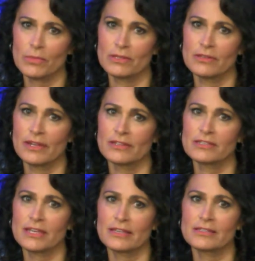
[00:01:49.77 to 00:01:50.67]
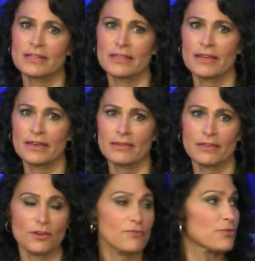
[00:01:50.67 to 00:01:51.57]
in the United States, and then
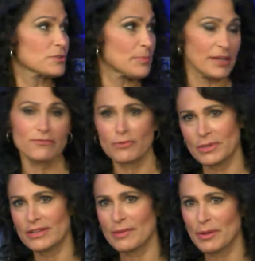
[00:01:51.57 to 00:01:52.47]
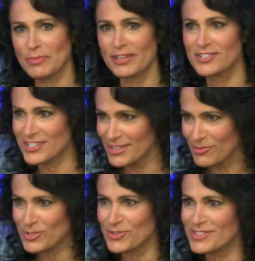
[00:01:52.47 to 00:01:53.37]
the Air Force paid for me to get my PhD,
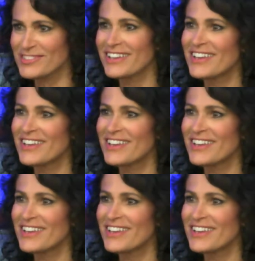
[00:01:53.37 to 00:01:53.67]
which is